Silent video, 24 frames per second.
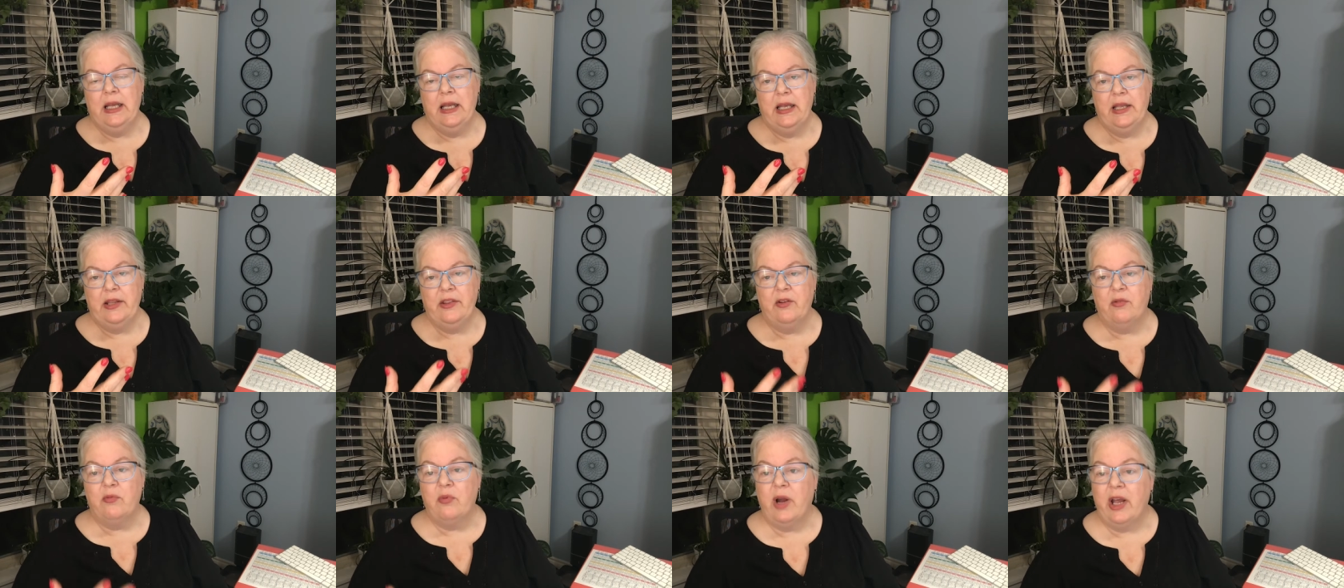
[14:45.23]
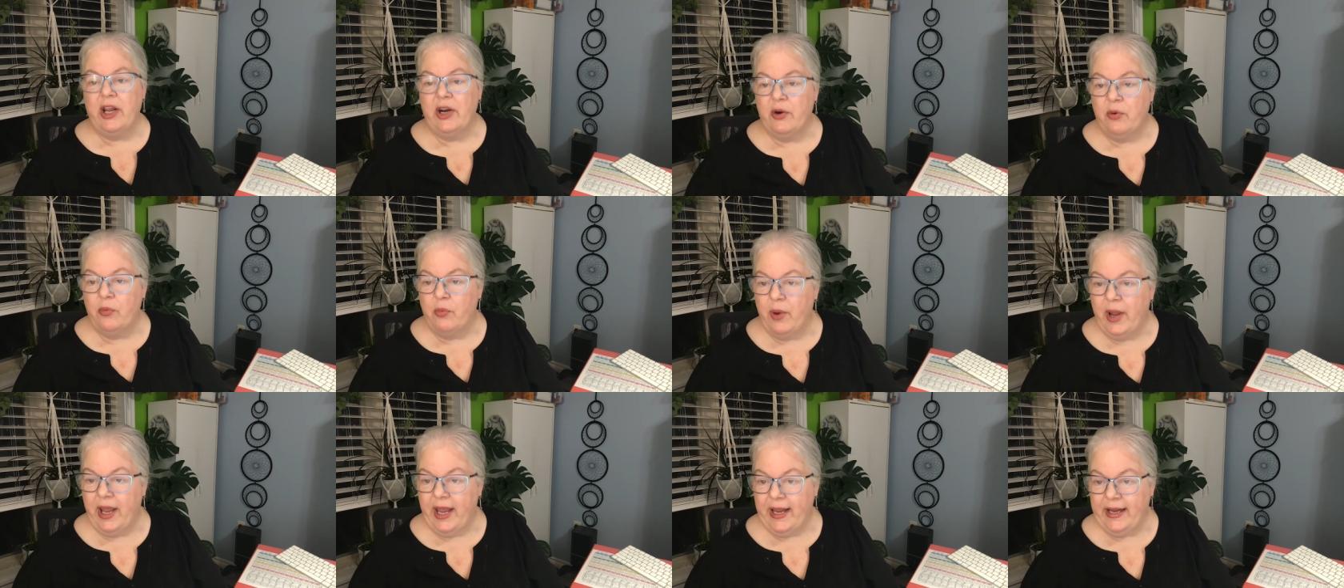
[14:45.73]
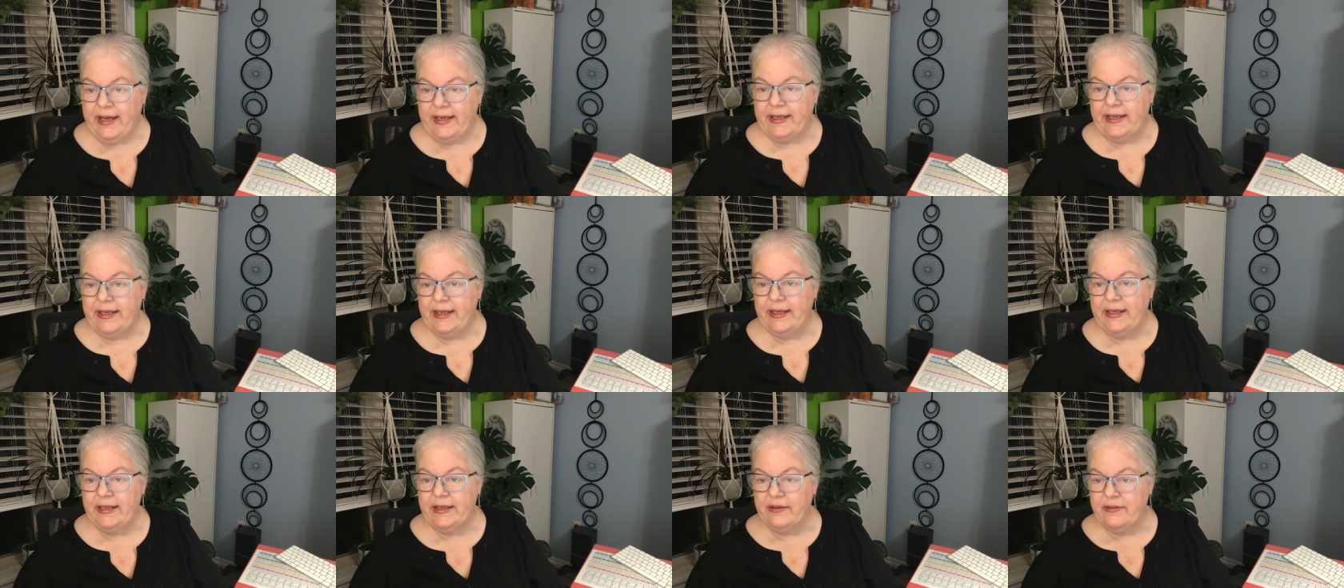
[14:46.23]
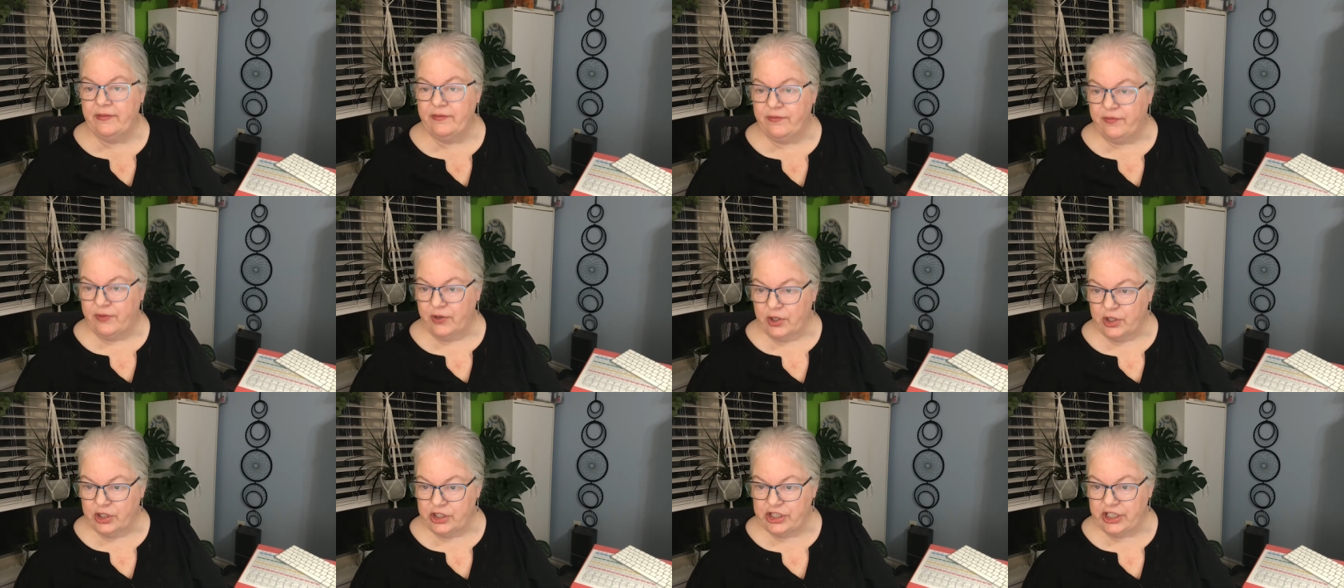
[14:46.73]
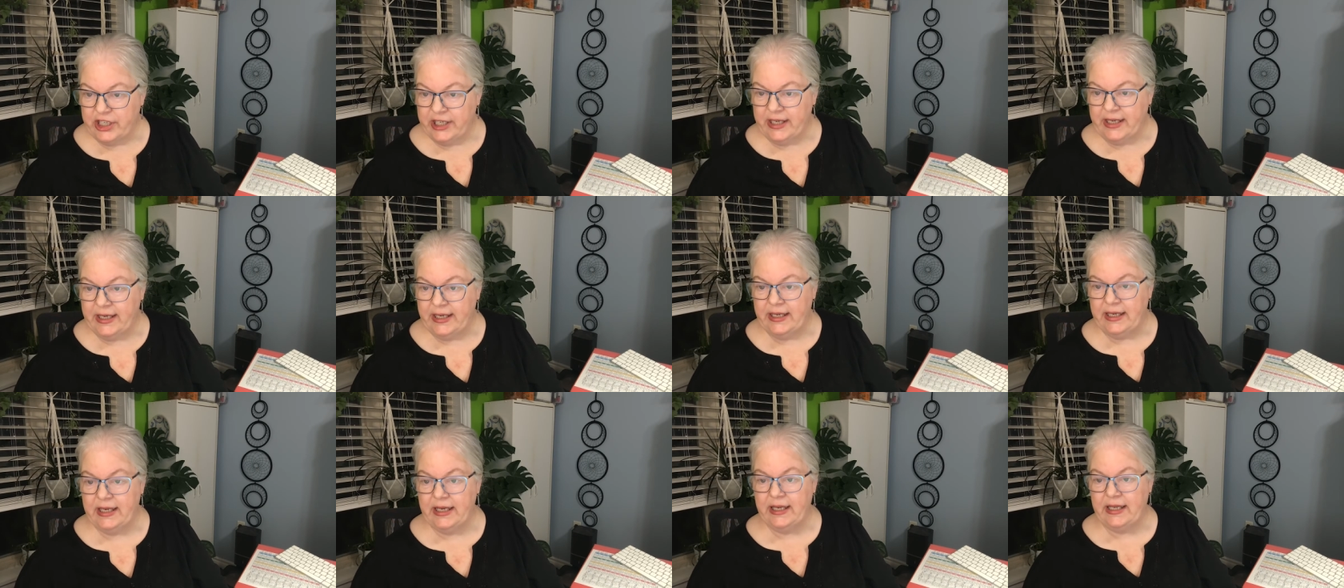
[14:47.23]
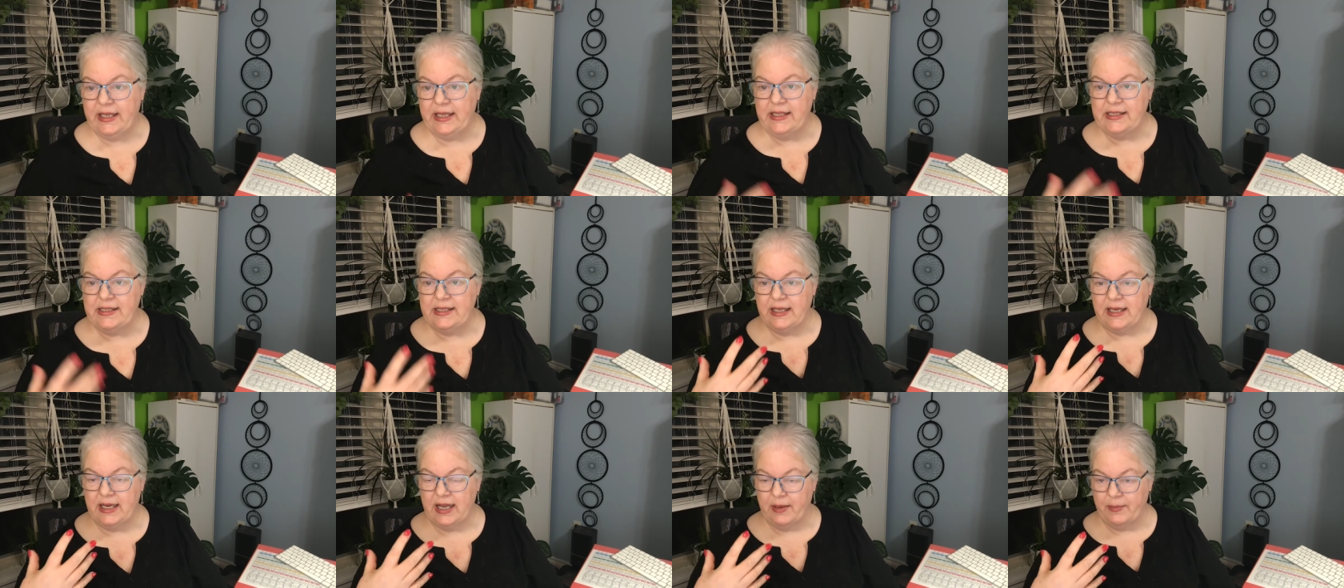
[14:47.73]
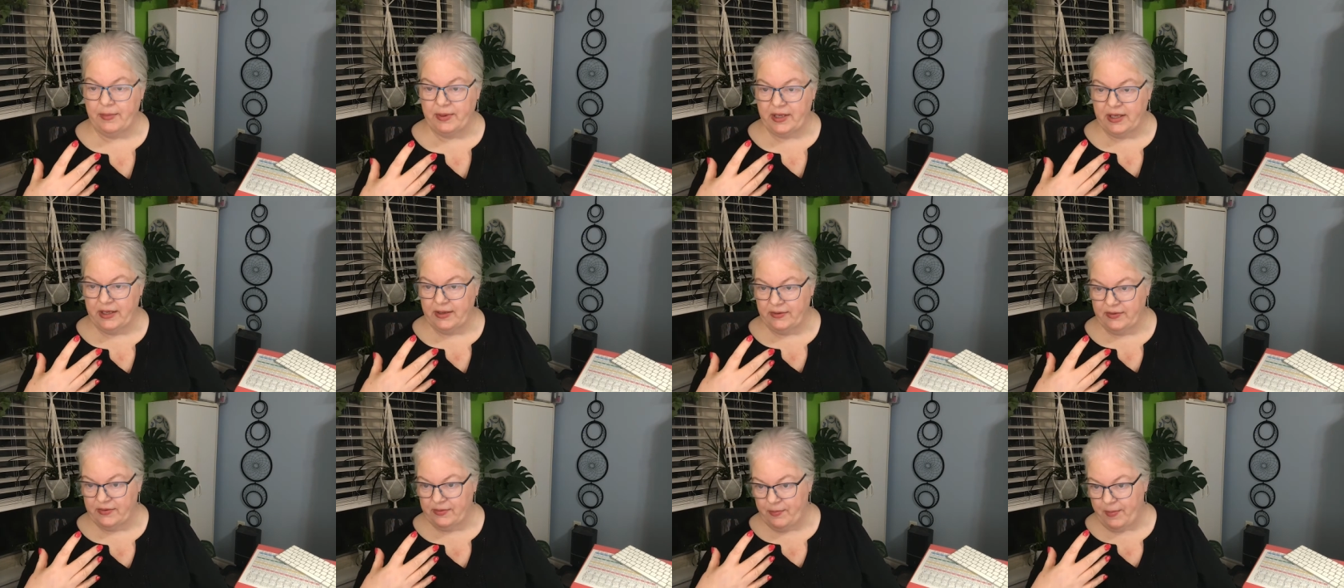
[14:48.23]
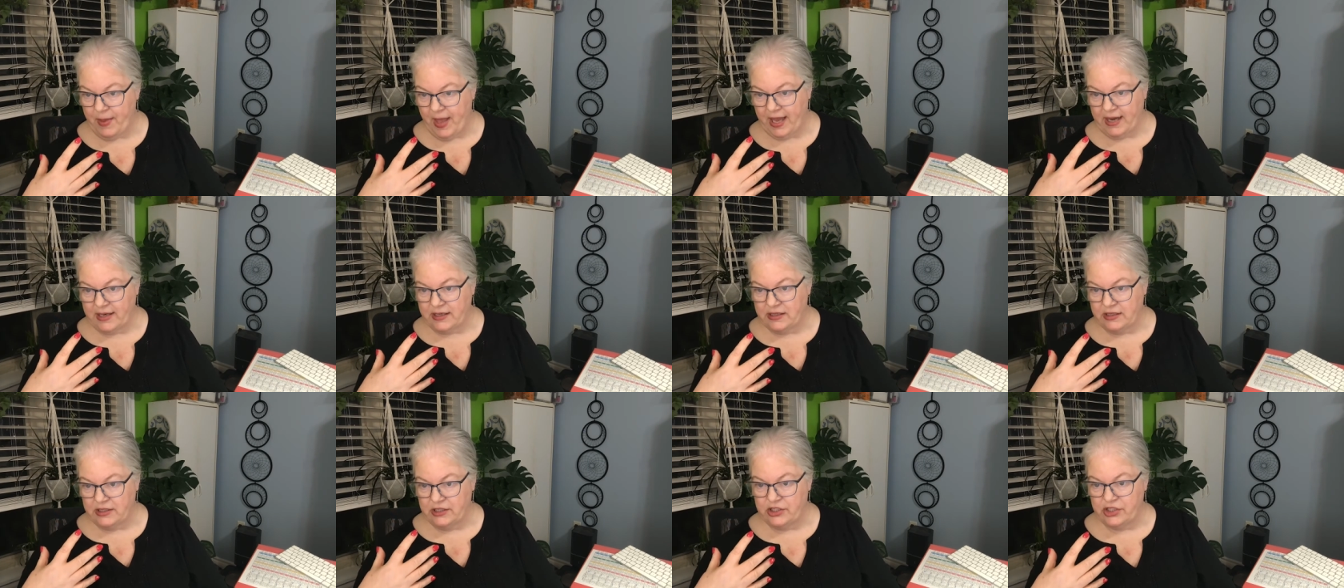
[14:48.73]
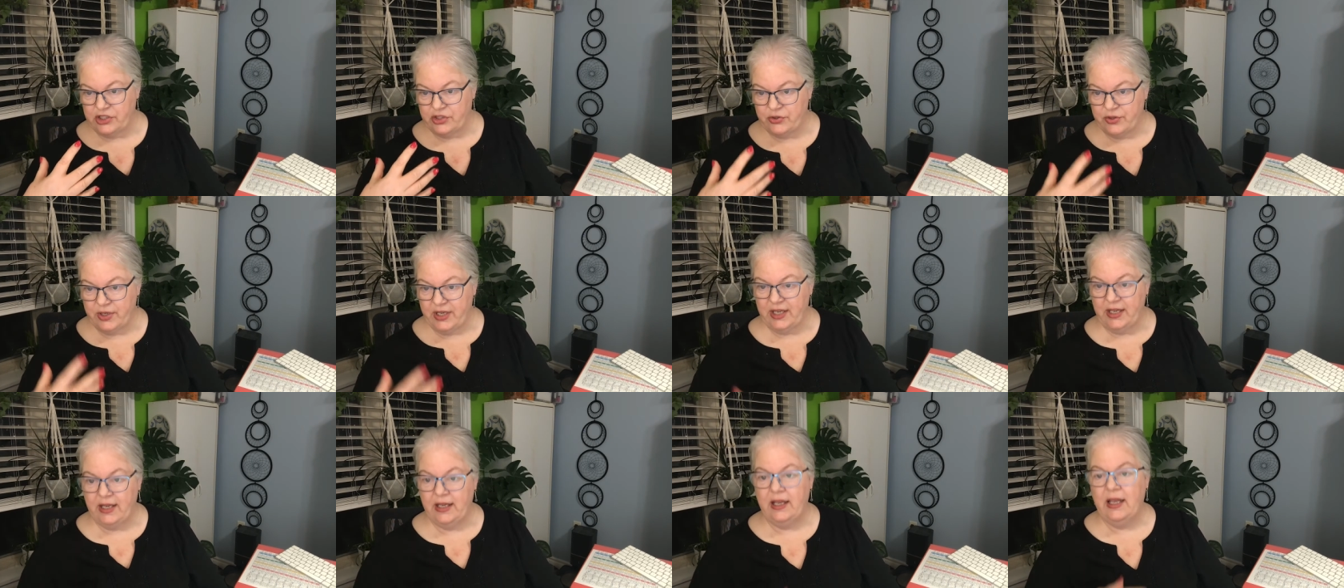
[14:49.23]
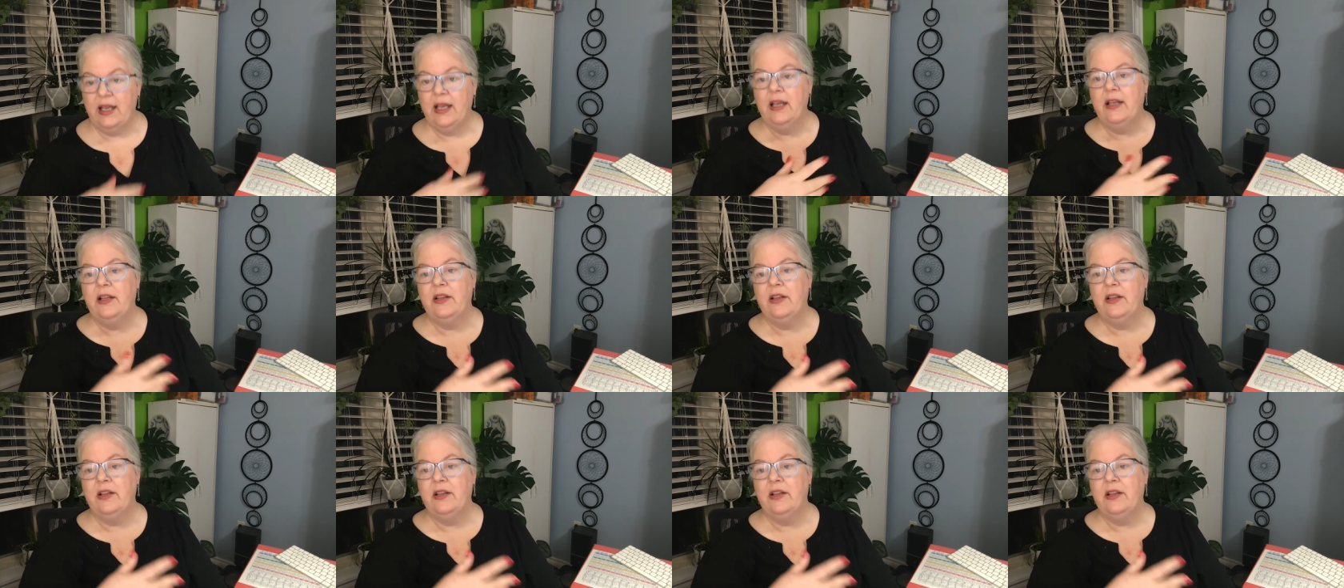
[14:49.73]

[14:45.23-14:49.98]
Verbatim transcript: in the Rider Waite version, he's sitting up He goes back to the tree.